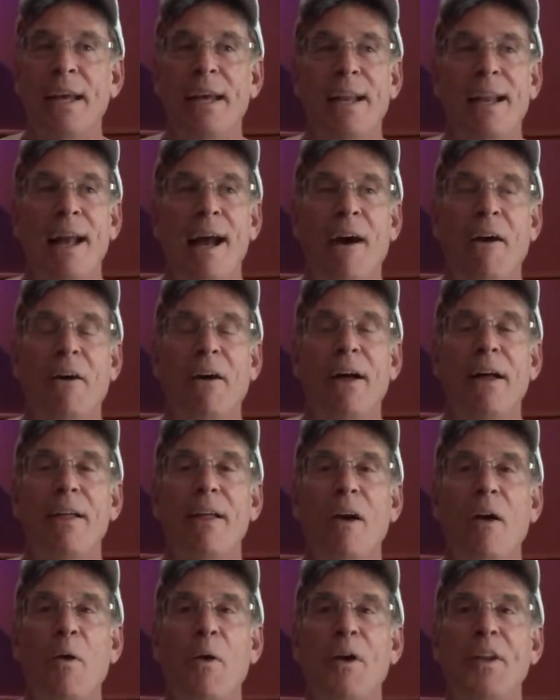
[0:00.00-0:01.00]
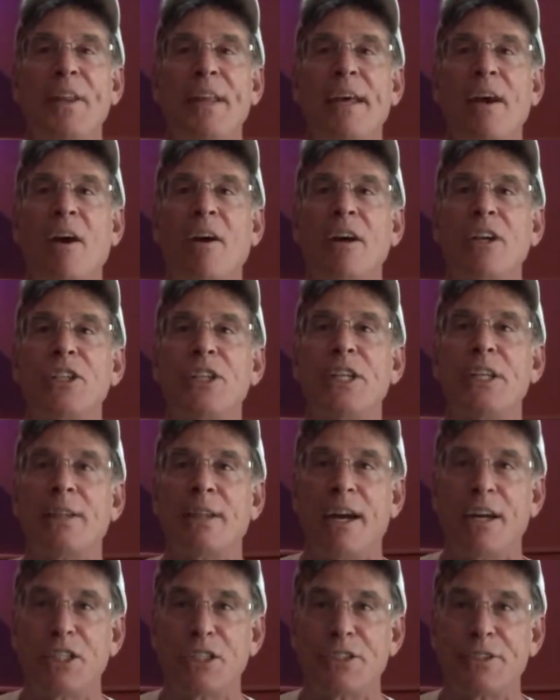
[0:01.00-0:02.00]
Now, on the
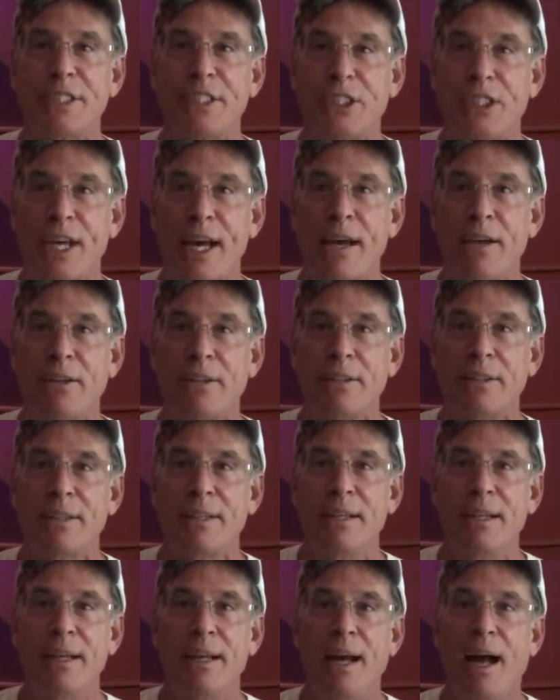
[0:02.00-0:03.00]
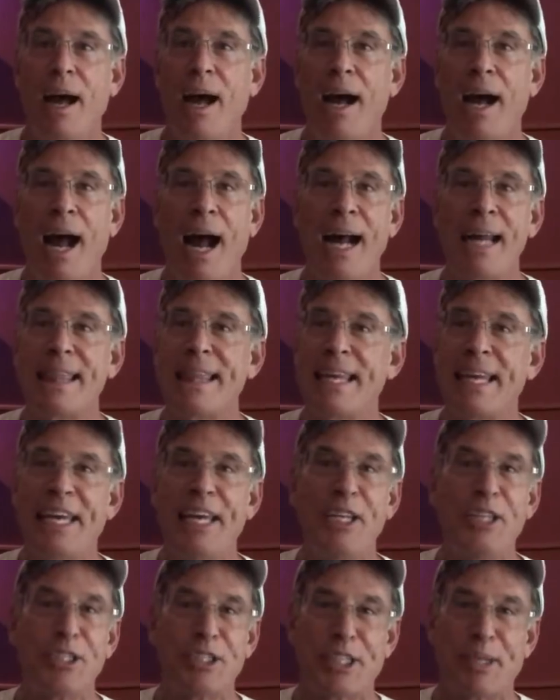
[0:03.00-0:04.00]
Archieluxury channel, I think
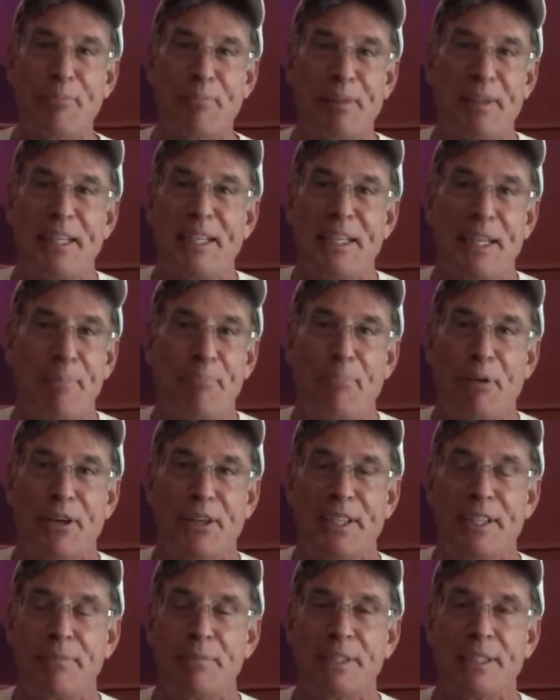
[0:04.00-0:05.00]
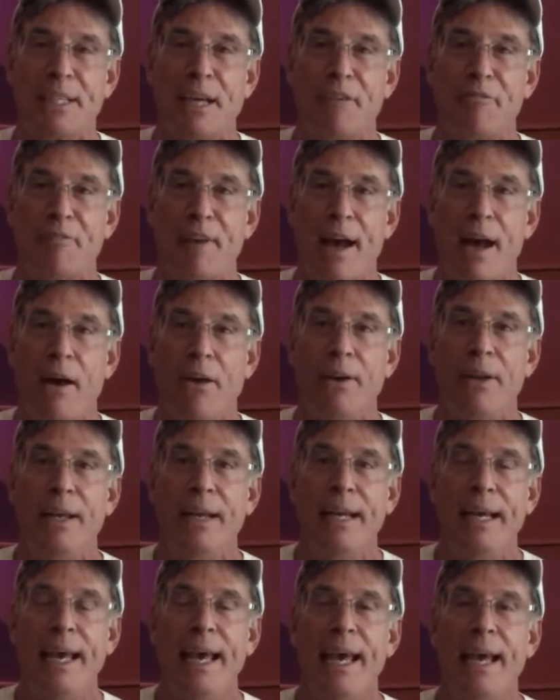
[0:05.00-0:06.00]
he just completely burnt himself out,
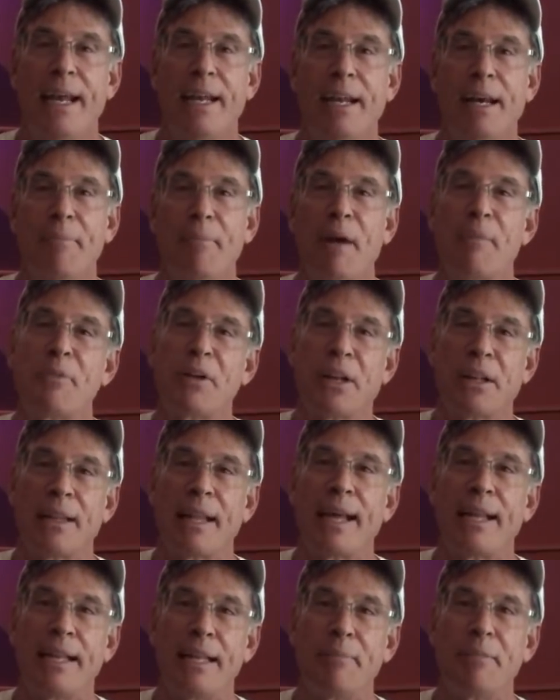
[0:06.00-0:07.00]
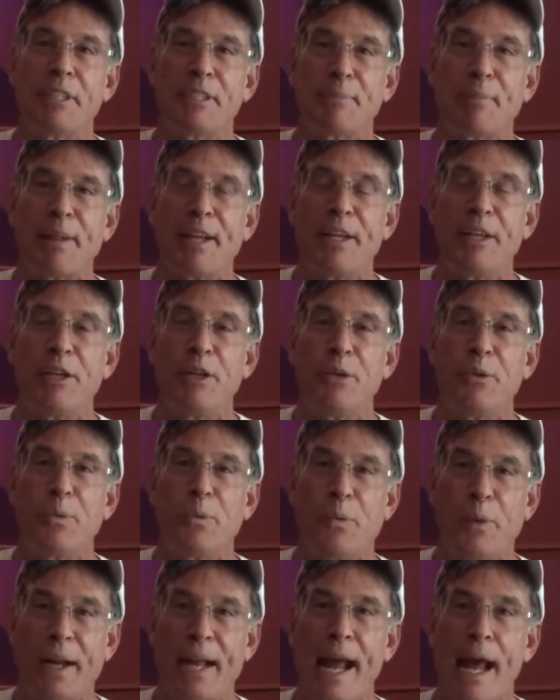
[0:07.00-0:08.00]
and I'm going to let him explain to you
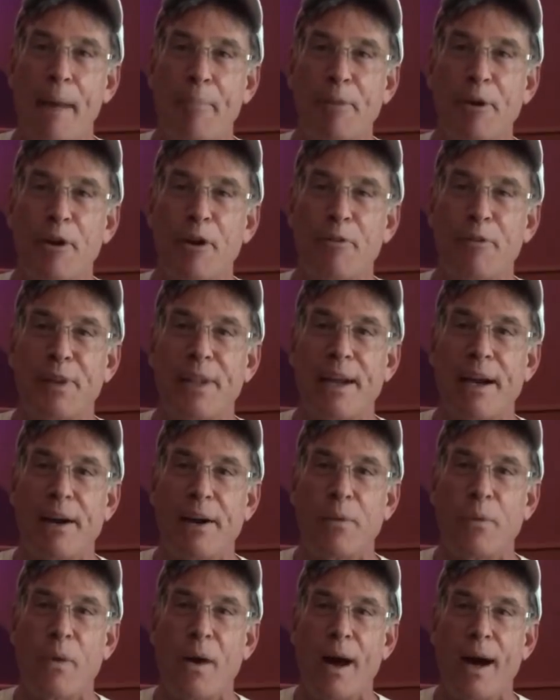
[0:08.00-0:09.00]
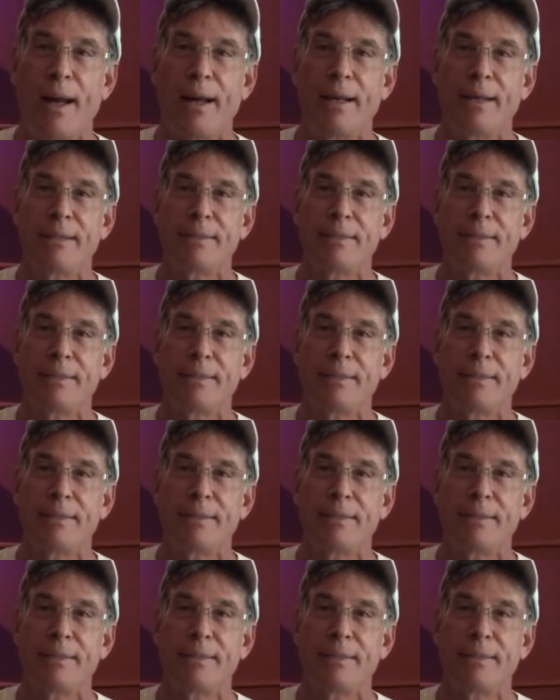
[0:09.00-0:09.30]
what happened over there and why.